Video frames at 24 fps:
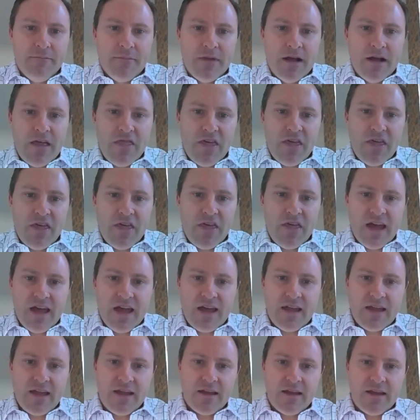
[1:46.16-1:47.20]
that
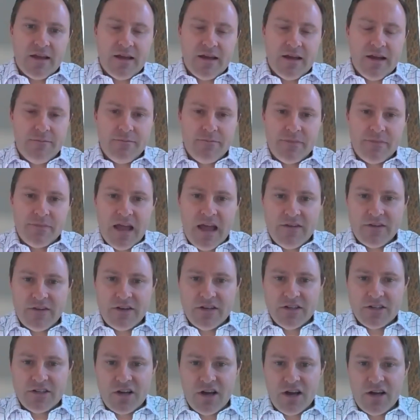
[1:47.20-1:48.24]
they have an
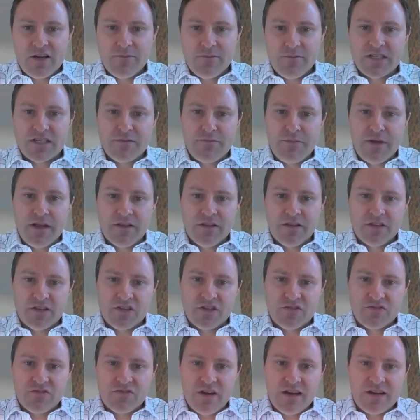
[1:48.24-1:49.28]
entitlement to be on the
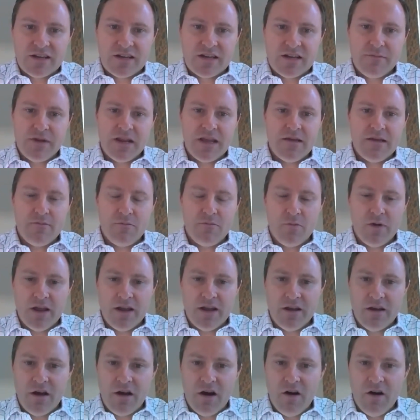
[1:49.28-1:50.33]
strata committee,
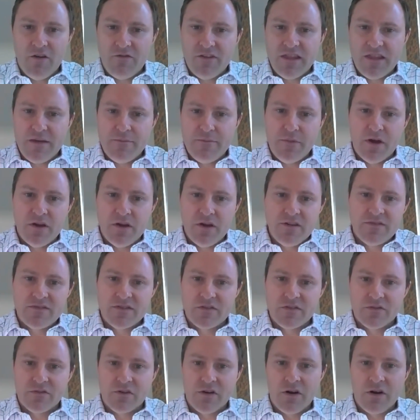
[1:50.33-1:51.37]
when often their motives
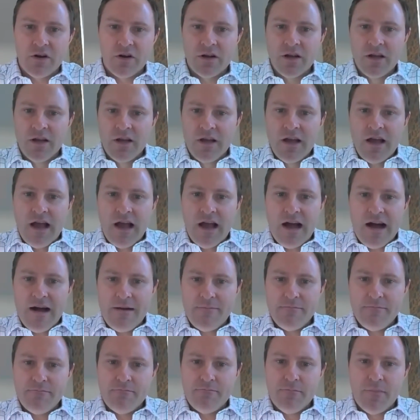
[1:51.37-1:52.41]
are wrong.
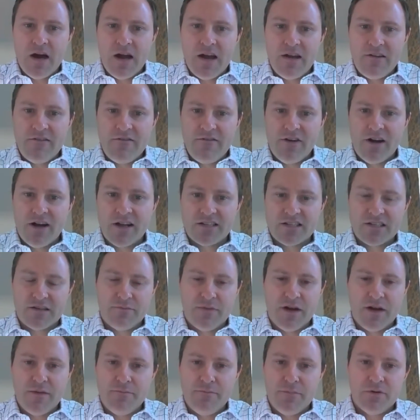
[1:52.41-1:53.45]
My advice to
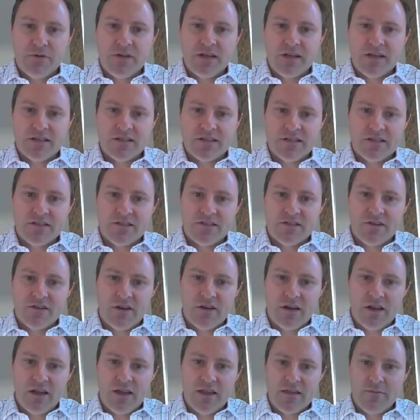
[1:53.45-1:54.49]
my buildings is
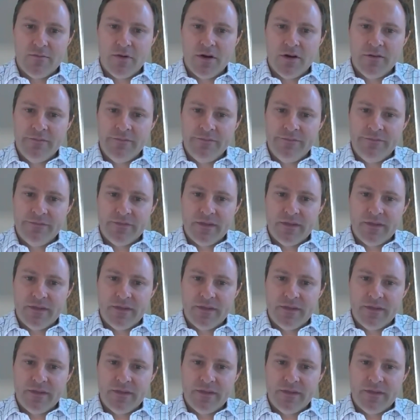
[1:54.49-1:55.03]
don't let them on,